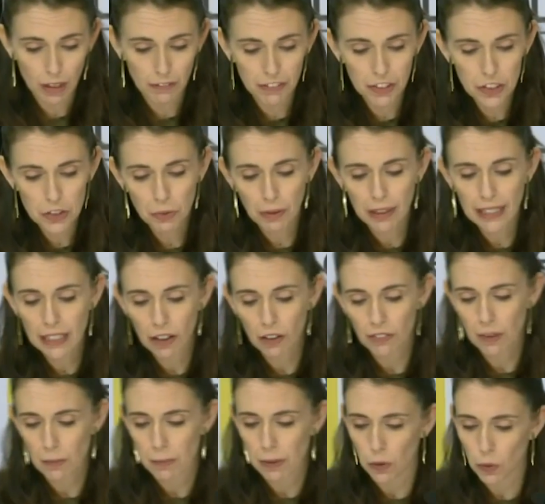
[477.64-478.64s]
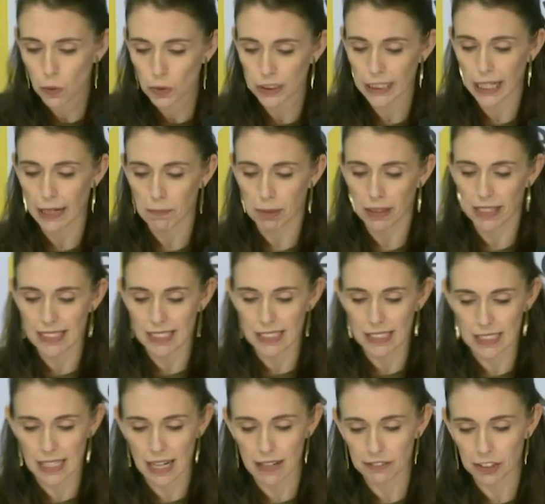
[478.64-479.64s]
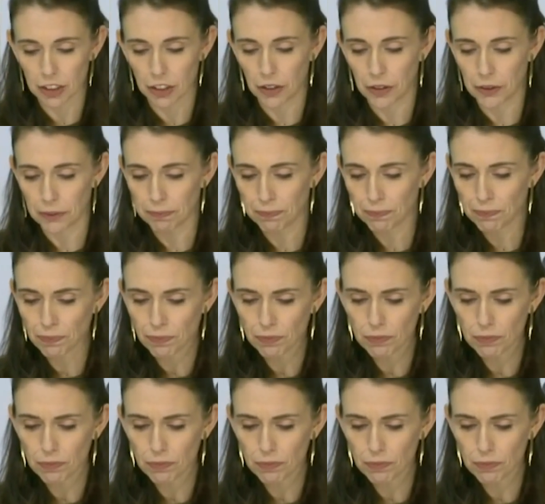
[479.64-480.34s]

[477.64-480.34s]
First reading of the bill will take place this afternoon.